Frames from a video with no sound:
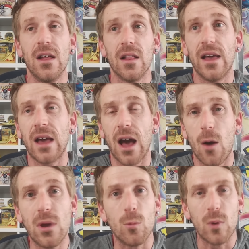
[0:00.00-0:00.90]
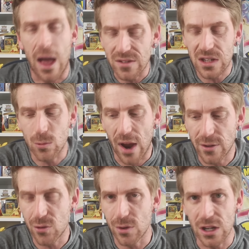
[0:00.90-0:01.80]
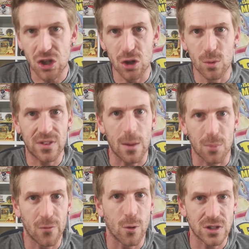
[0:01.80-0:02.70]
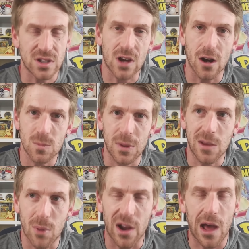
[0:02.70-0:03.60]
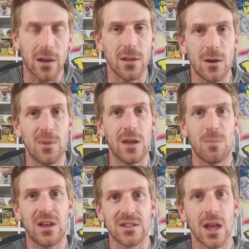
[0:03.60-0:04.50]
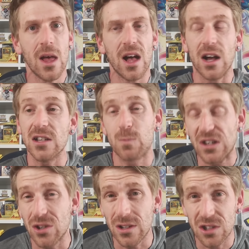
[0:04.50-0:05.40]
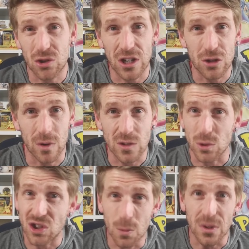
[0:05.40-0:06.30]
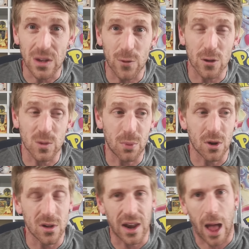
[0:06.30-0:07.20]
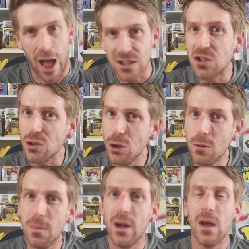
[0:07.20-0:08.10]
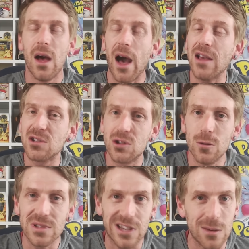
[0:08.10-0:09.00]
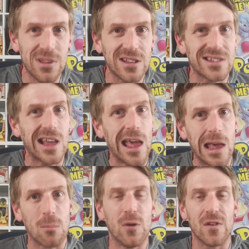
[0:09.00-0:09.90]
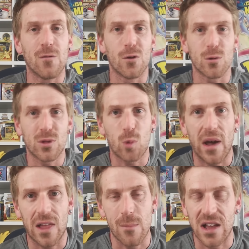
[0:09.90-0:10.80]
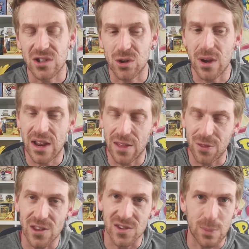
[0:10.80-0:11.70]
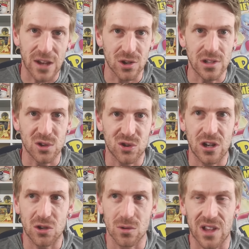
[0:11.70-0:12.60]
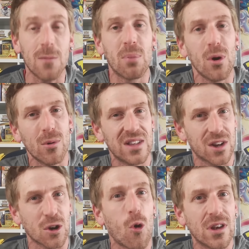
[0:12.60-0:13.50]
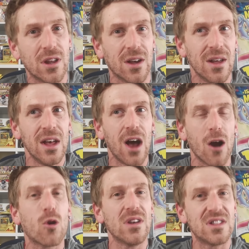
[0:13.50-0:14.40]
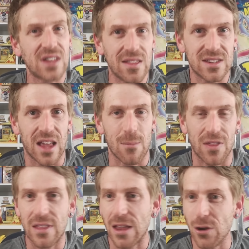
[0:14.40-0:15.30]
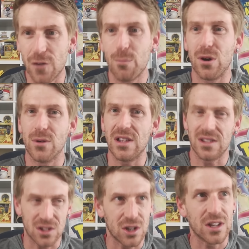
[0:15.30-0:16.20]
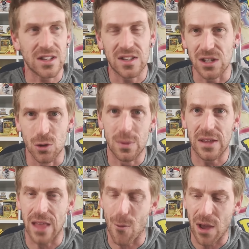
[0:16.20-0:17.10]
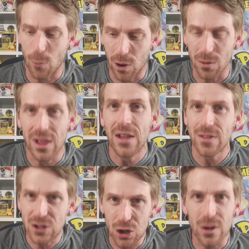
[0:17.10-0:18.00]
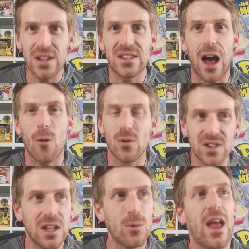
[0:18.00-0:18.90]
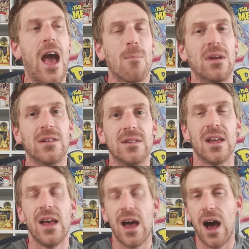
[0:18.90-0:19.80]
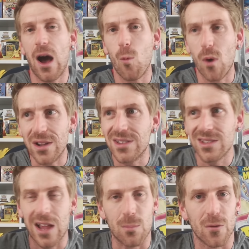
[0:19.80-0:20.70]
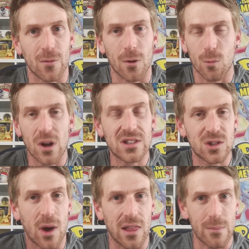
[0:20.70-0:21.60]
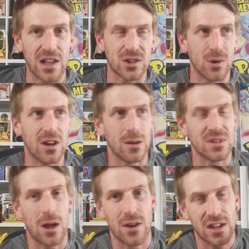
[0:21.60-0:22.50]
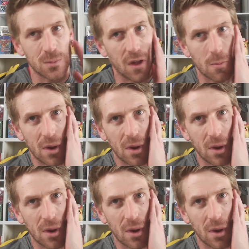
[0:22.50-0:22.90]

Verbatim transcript: Like uh, we we obviously ran into an issue with Temporal Forces cards being bought out a little bit because uh, special illustration rares were super difficult to pull, and I assume I assume it's going to be the same moving forward with Twilight Masquerade. I think special illustration, I think pull rates are going to are going to stay the same. I think they nerf pull rates, and it's going to continue being that way. Well, the jury is out. We'll see what happens uh, once Temple or once Twilight Masquerade comes out next month.